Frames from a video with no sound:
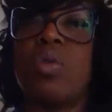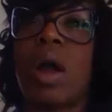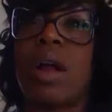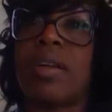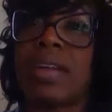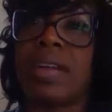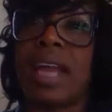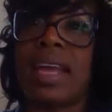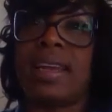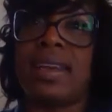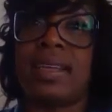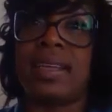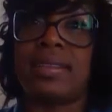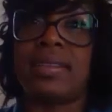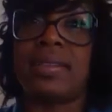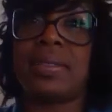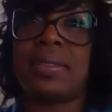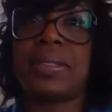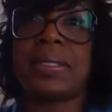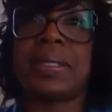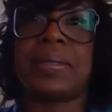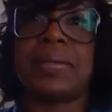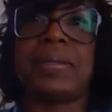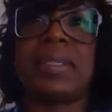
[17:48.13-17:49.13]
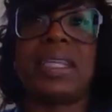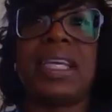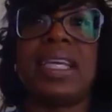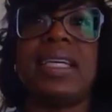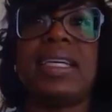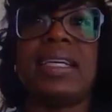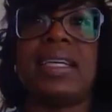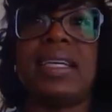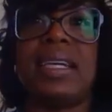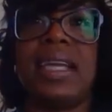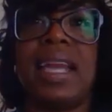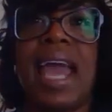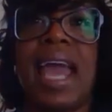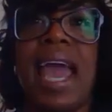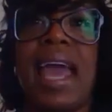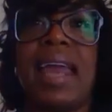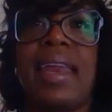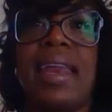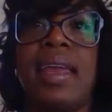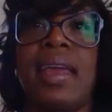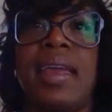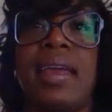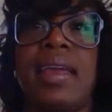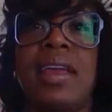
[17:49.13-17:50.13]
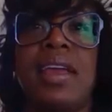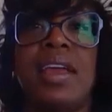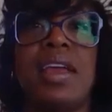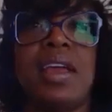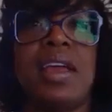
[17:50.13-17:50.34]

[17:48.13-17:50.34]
are not necessarily good at it,